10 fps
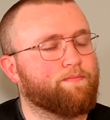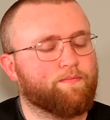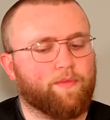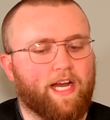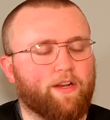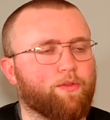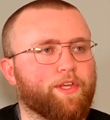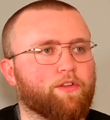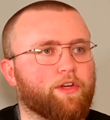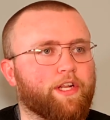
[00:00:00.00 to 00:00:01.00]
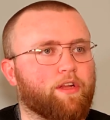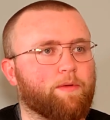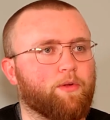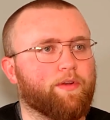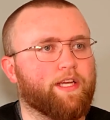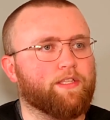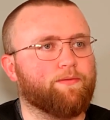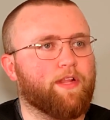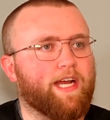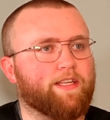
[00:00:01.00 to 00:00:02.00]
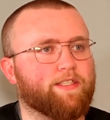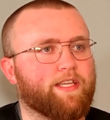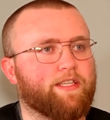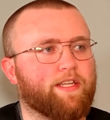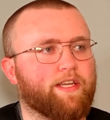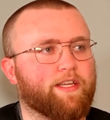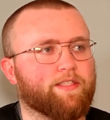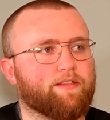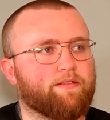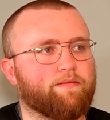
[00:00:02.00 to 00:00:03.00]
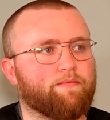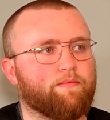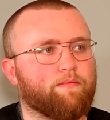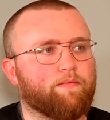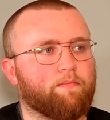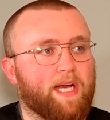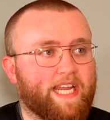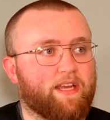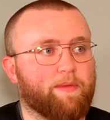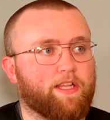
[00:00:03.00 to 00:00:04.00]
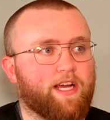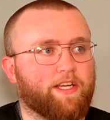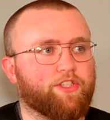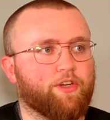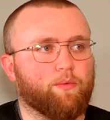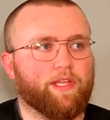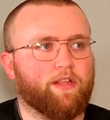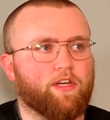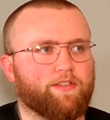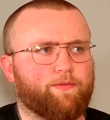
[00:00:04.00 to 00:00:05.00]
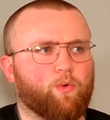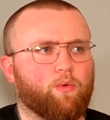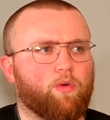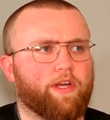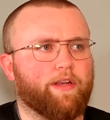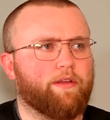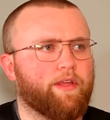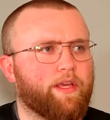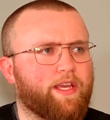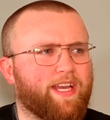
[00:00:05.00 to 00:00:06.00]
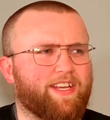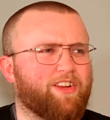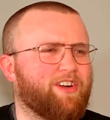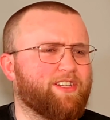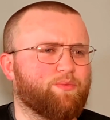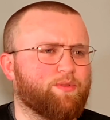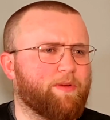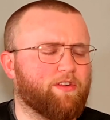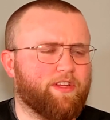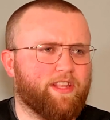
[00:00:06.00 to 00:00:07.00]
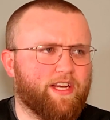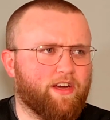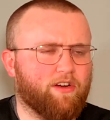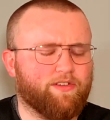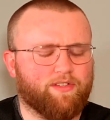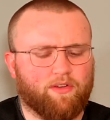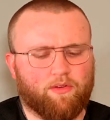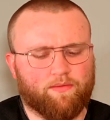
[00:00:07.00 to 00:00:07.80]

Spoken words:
I don't think they're going to come out as flat as they did against Miami last year when they lost 4-1. And Giannis was barely there, so...